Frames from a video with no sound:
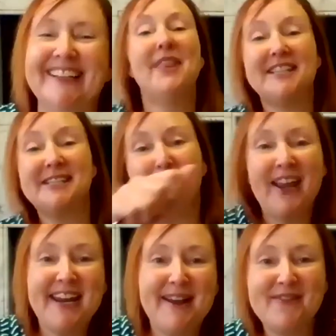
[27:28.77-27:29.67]
but they're
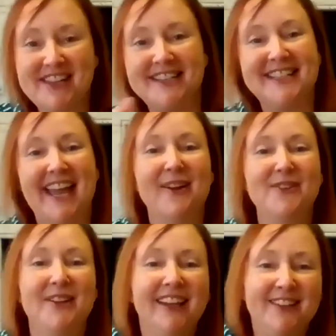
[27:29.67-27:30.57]
spraying everything down.
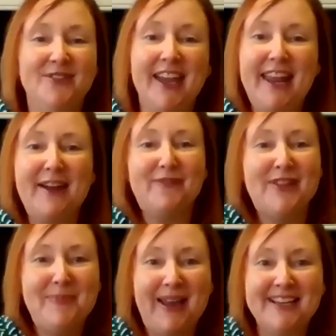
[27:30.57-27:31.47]
You get up from
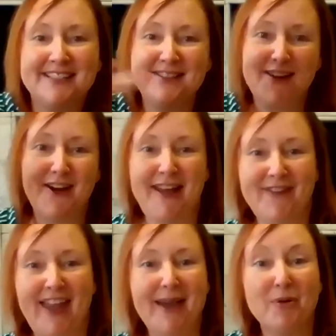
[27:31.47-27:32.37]
the base and you go and have
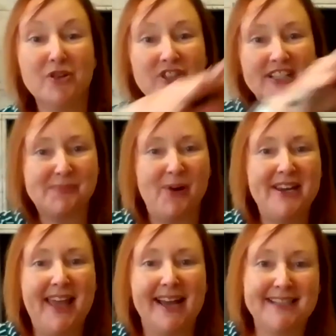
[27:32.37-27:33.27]
your hair washed, they
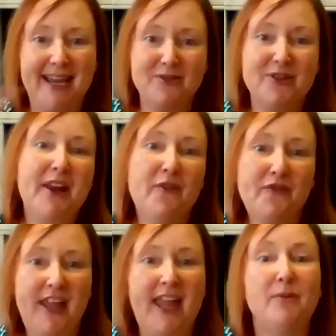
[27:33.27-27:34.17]
spray that down. You get up
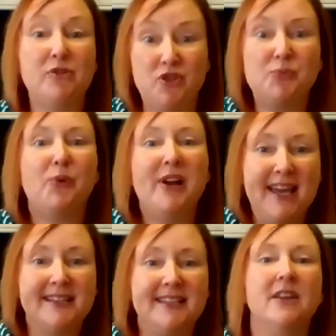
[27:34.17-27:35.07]
from the hair wash, you spray
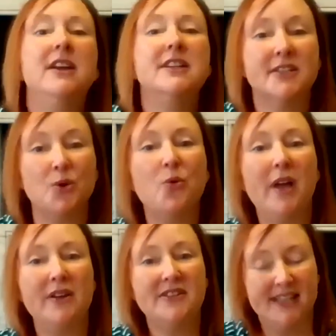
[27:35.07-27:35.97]
that down. So it's all
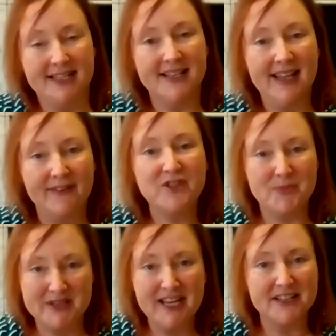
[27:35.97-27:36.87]
those things will have to
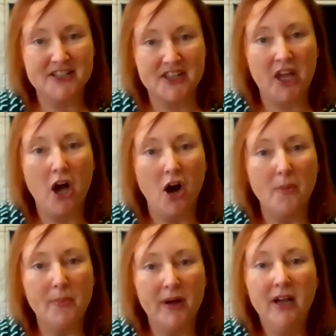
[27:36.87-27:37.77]
be done to the
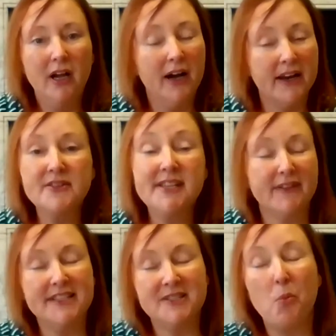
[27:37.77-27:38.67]
car, but I don't see a
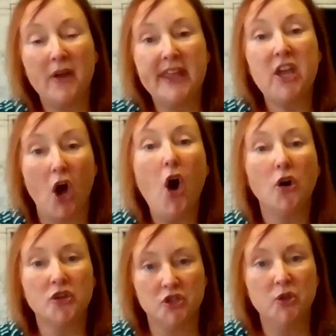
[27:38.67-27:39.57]
reason why they
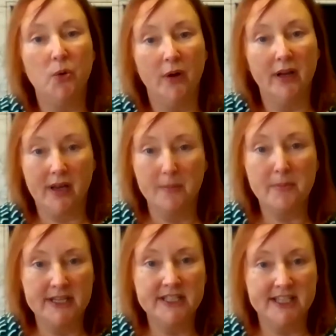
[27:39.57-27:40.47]
can't do
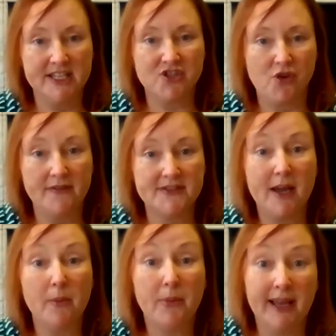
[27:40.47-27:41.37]
accompanied test drives
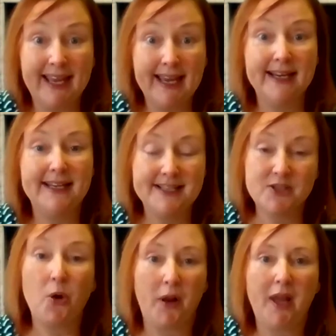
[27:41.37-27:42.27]
now. But again, it's
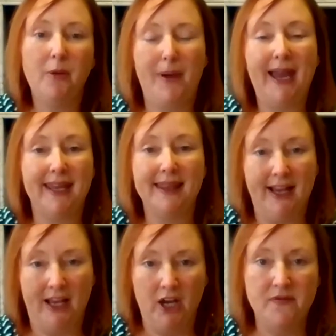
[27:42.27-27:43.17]
got to go back in
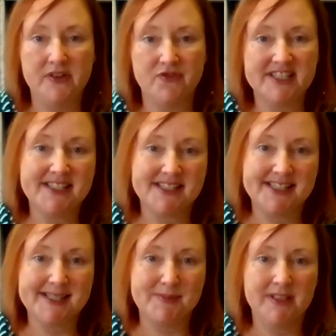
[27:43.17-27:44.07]
that COVID risk
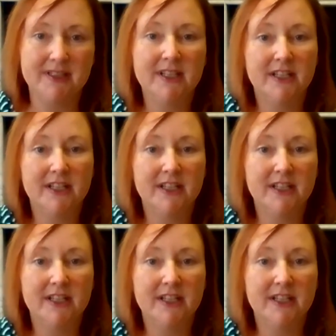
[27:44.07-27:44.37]
assessment,